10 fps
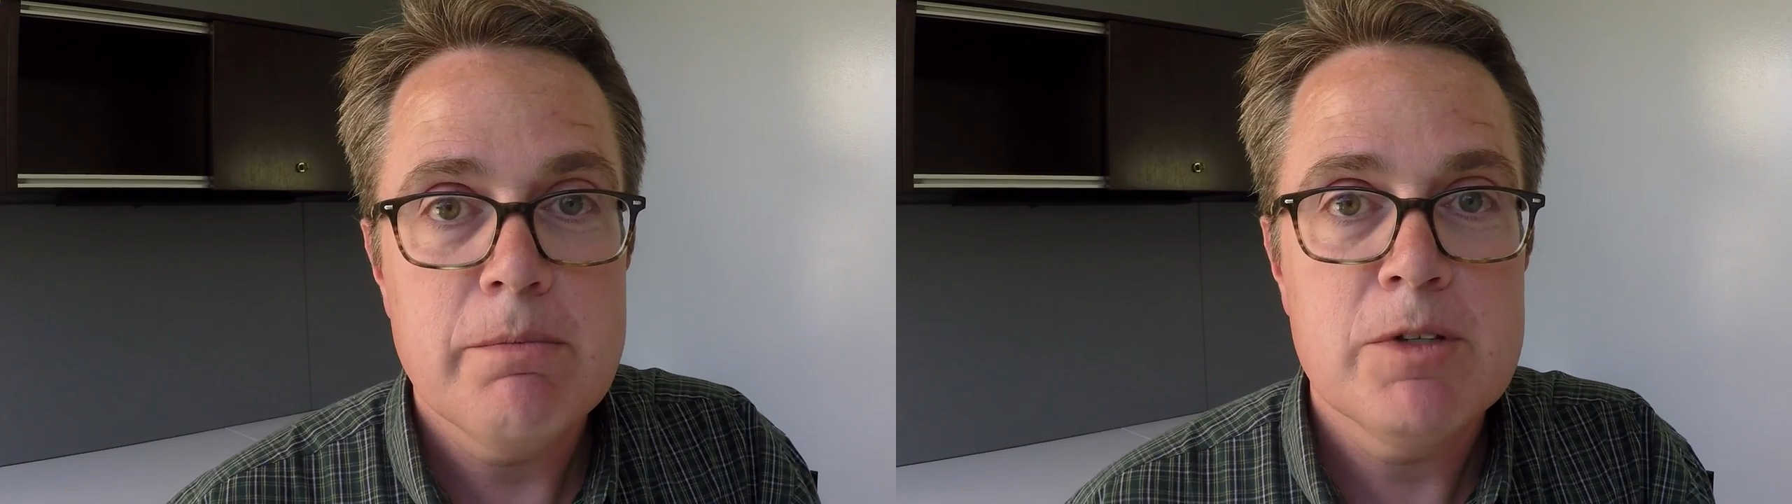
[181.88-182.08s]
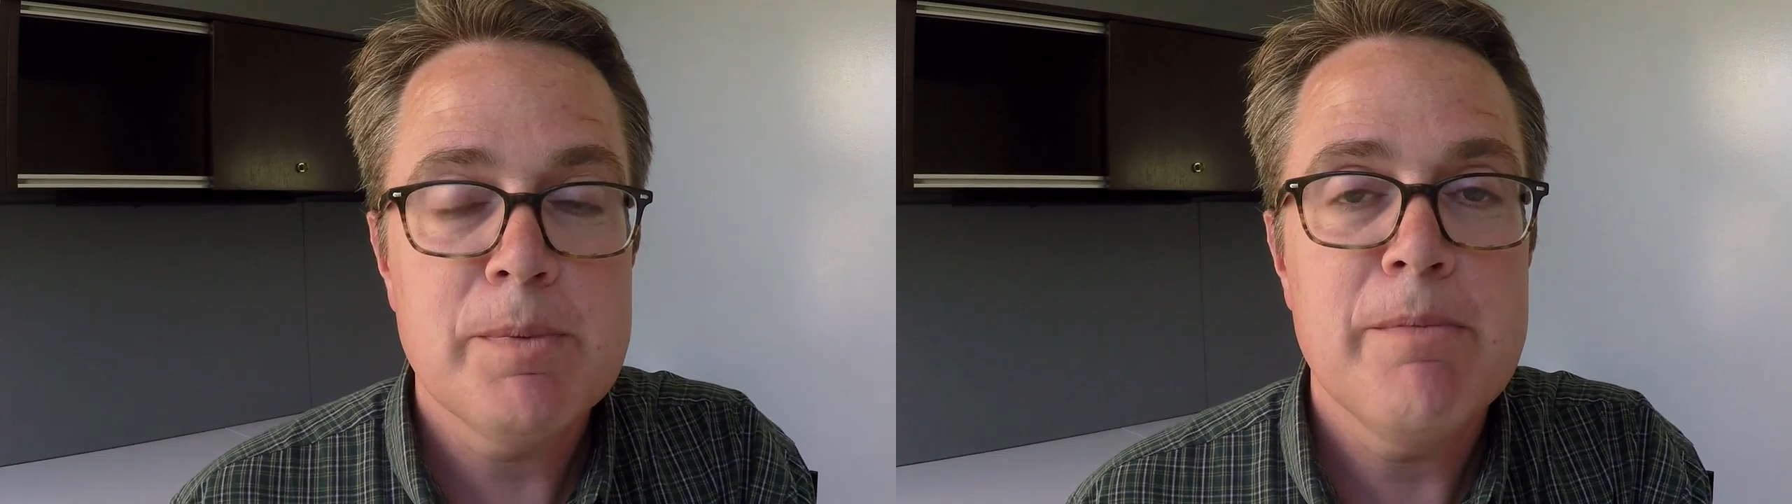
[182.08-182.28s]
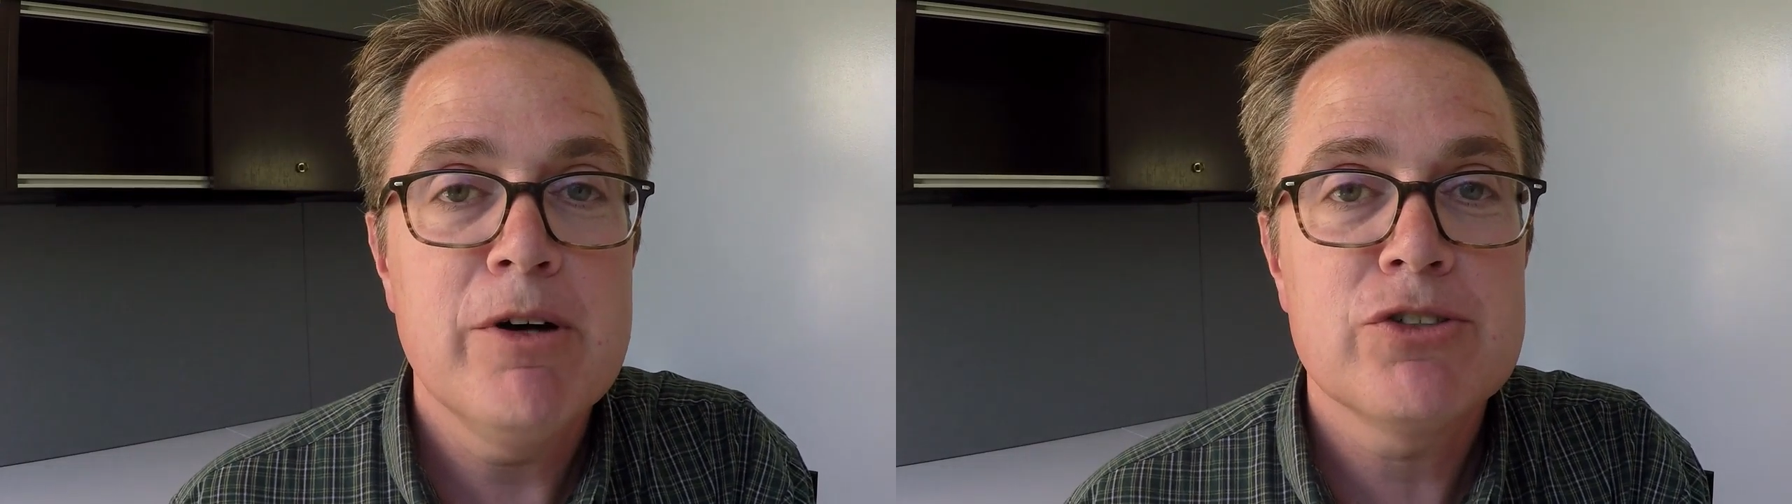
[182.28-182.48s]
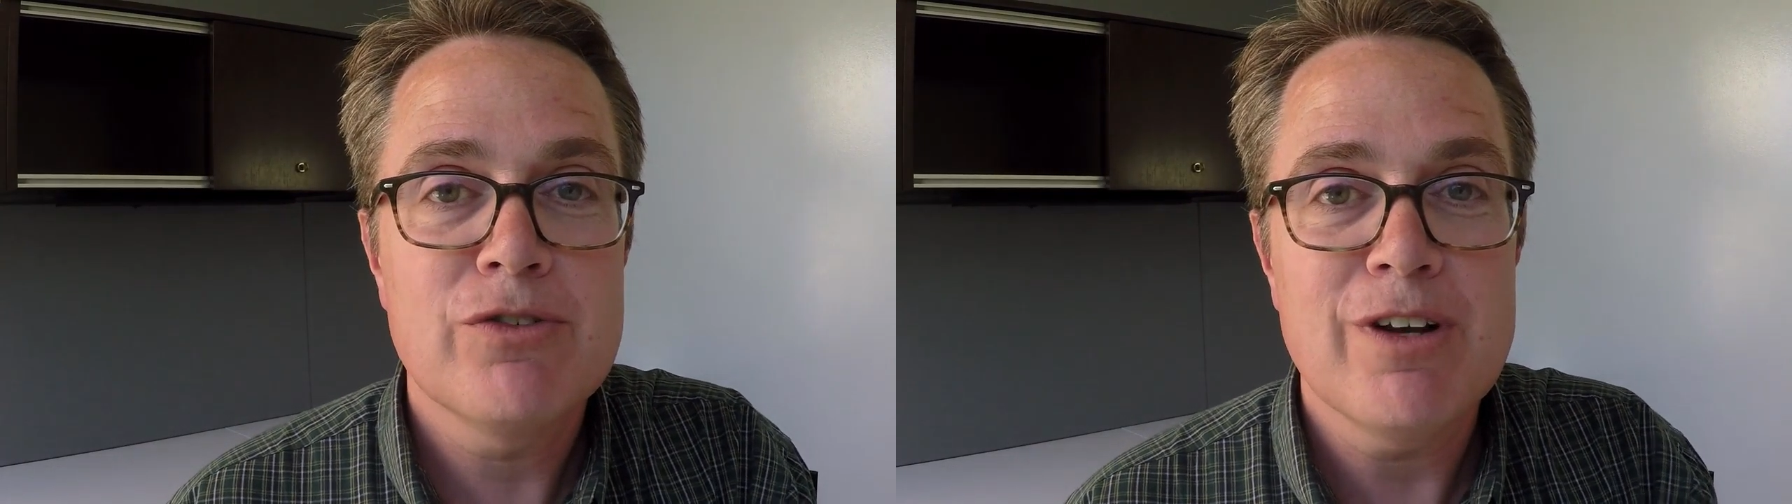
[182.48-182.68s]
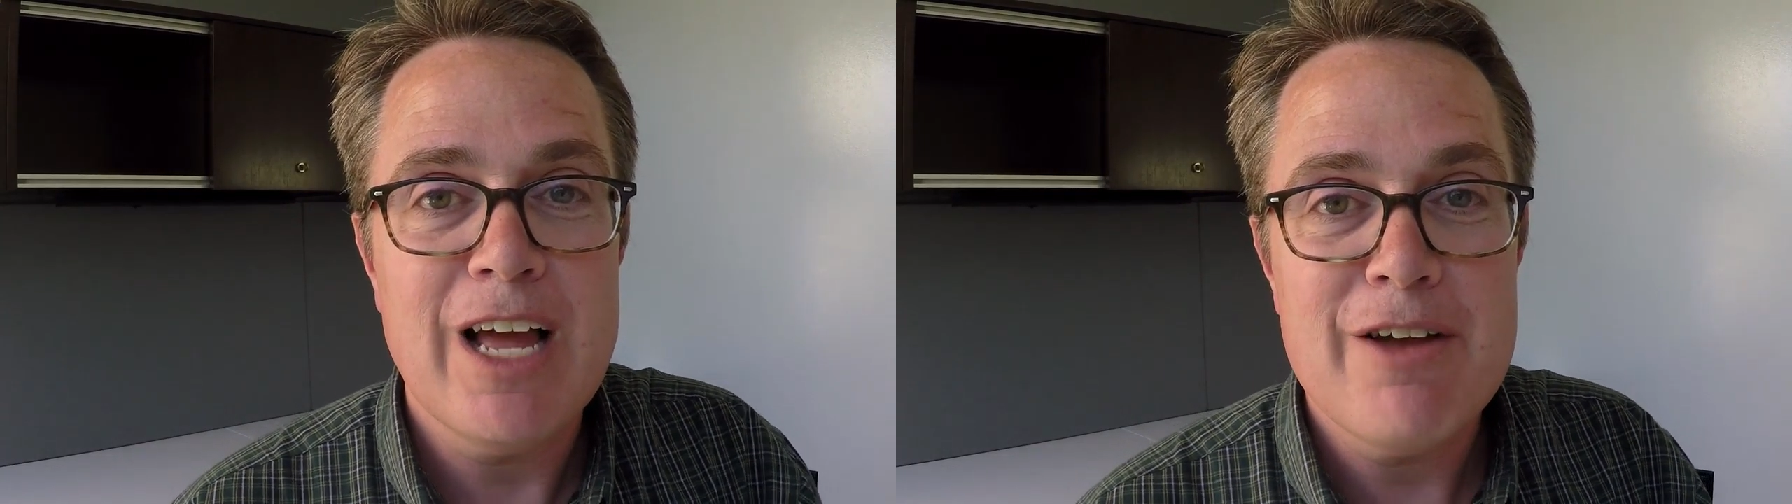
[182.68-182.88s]
spent most of
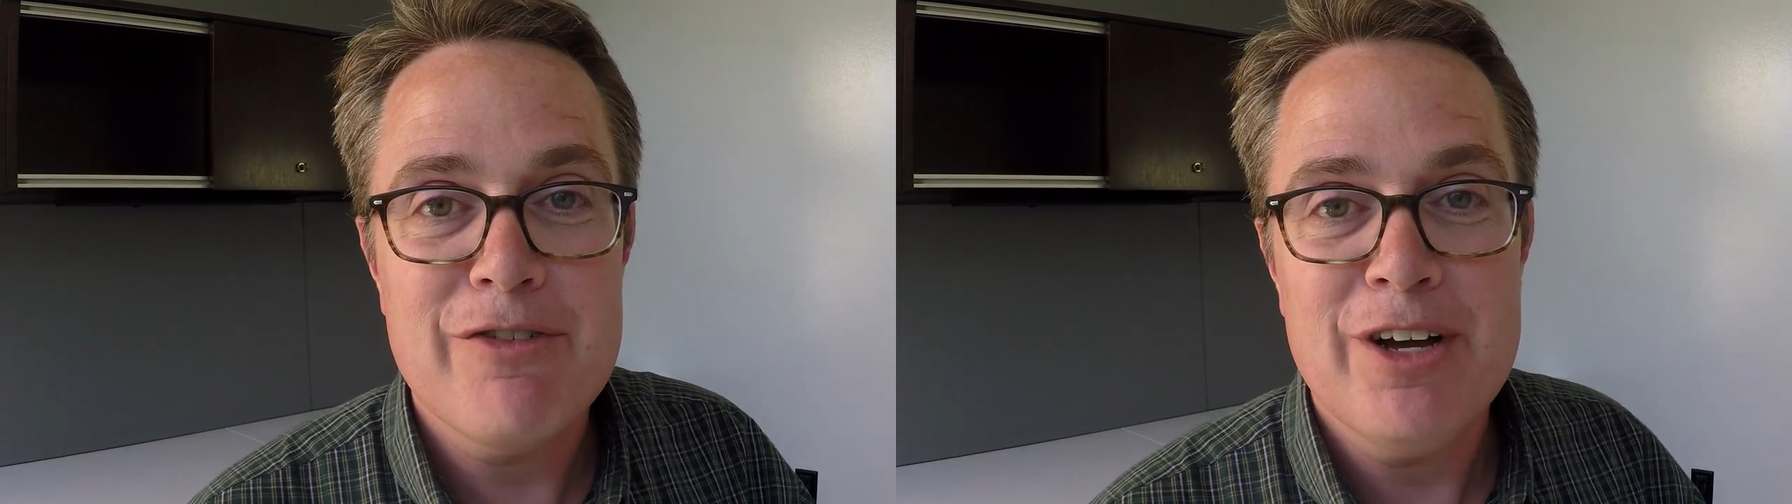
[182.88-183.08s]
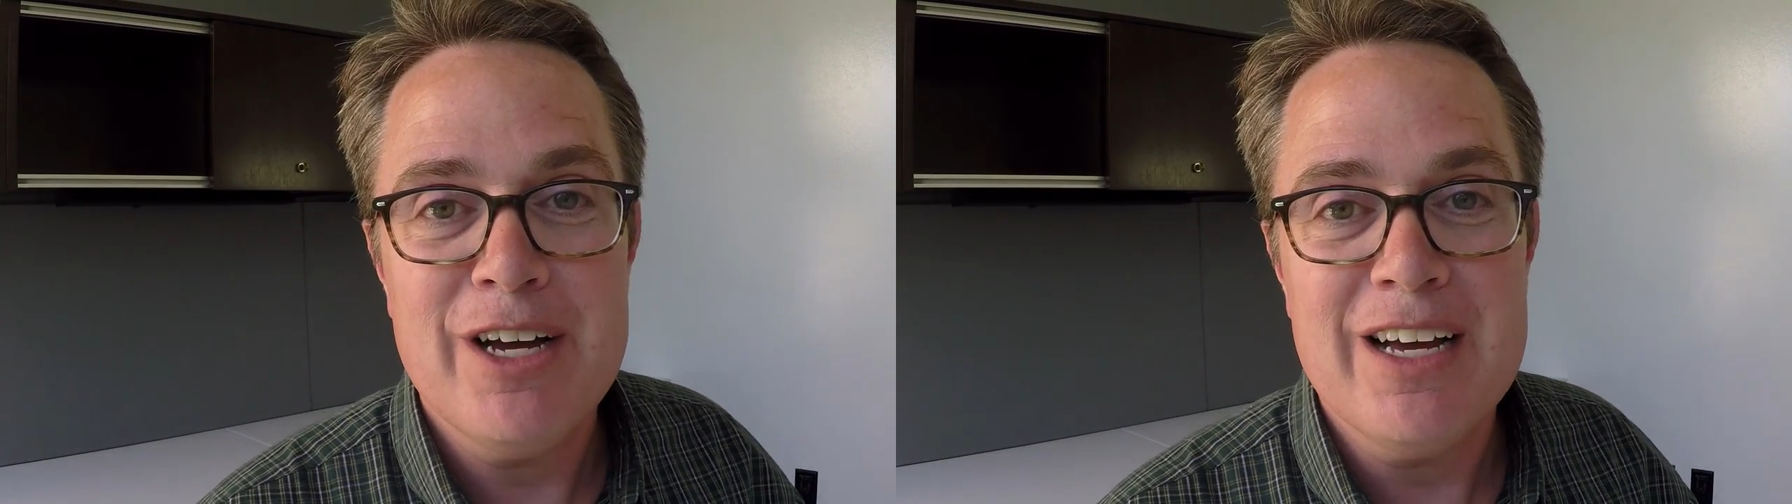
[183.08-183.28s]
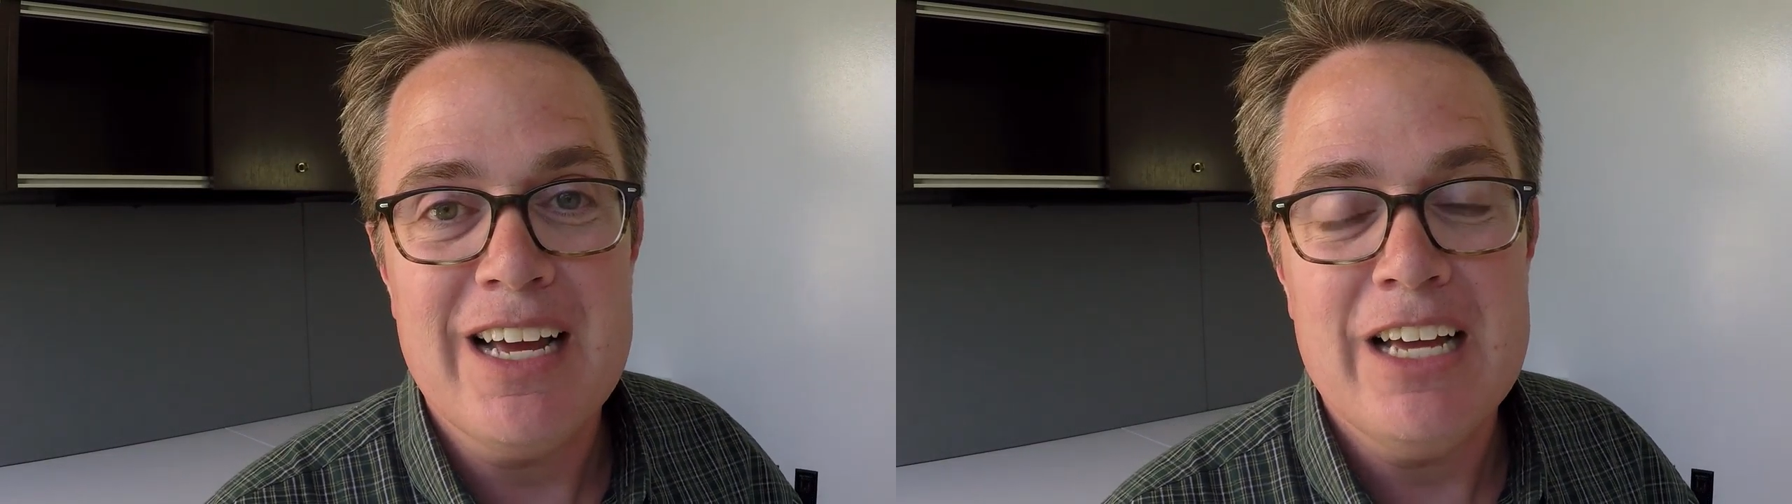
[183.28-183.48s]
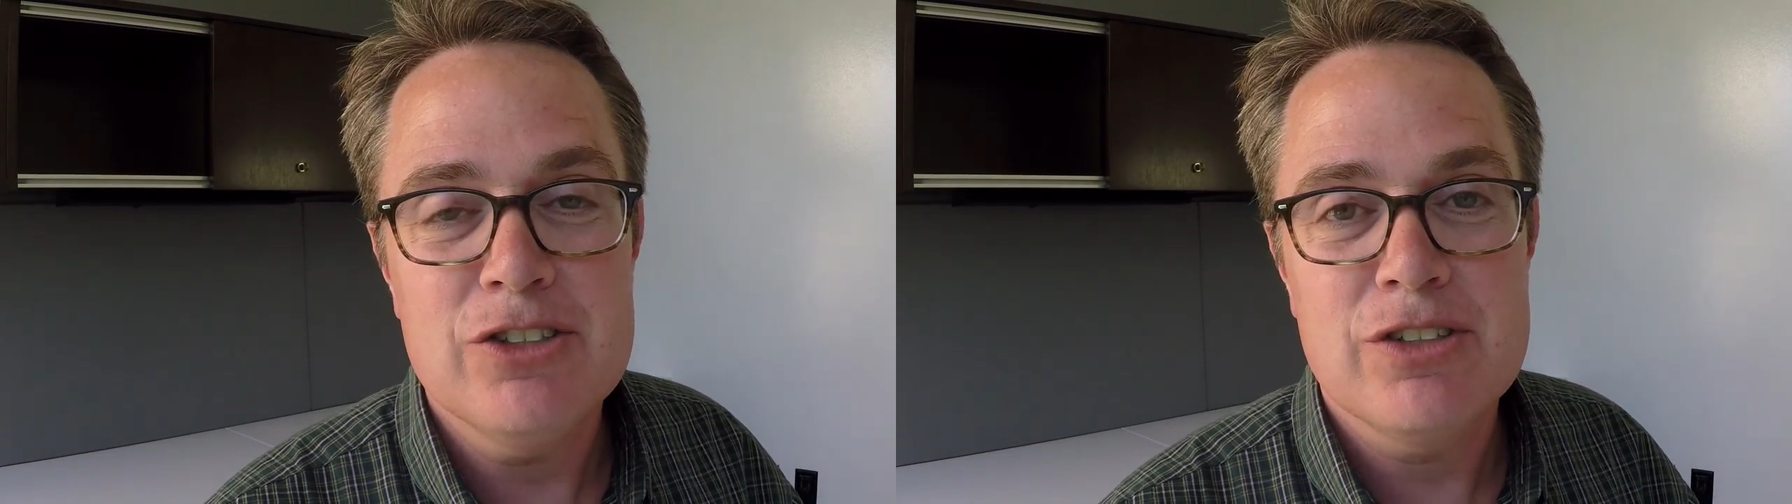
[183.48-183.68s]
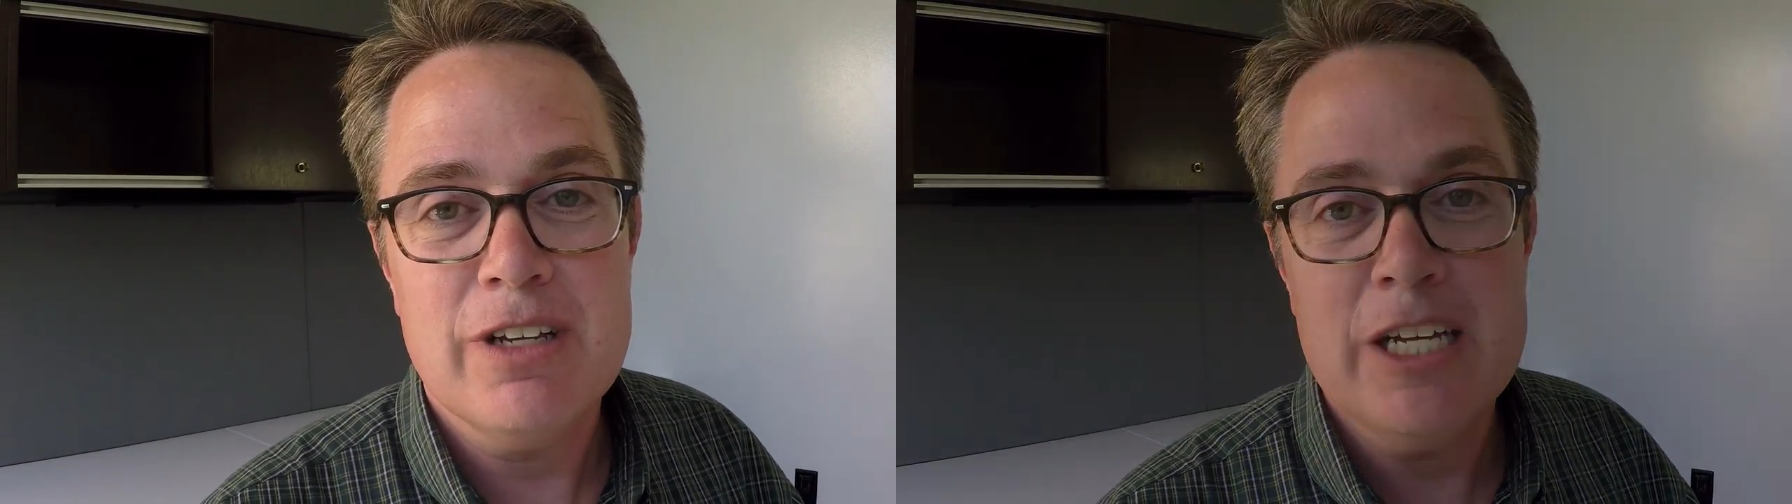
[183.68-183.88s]
her life
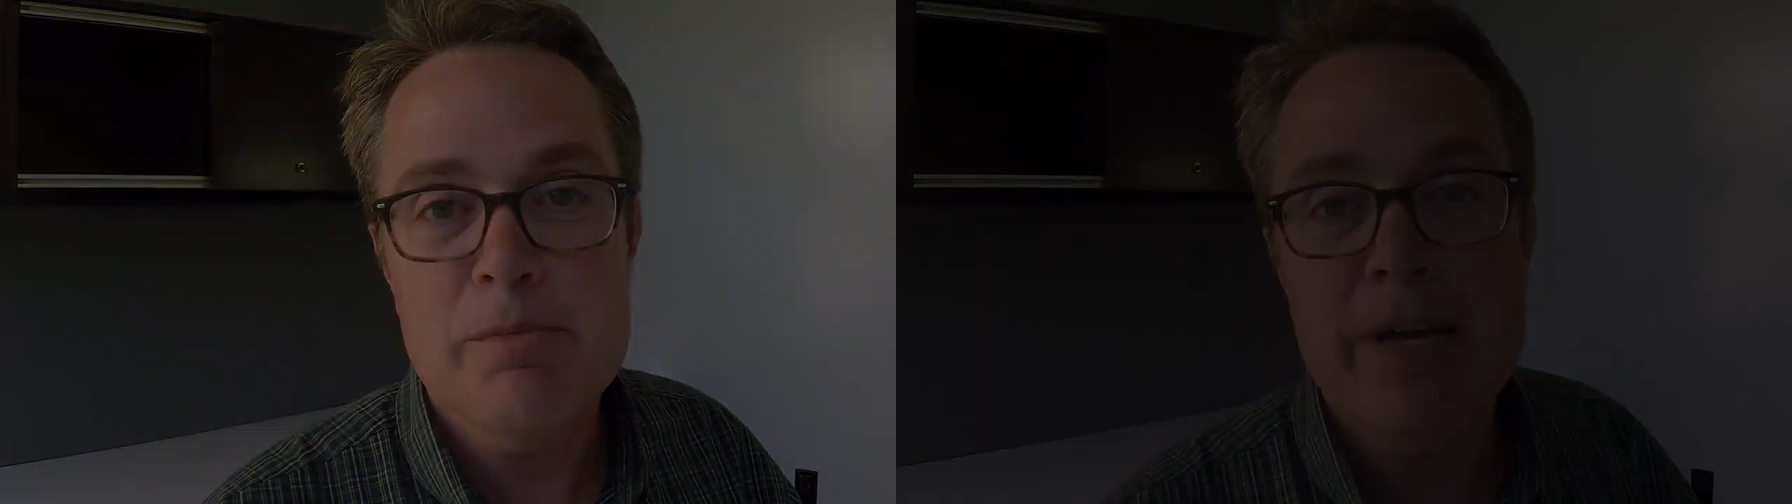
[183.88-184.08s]
as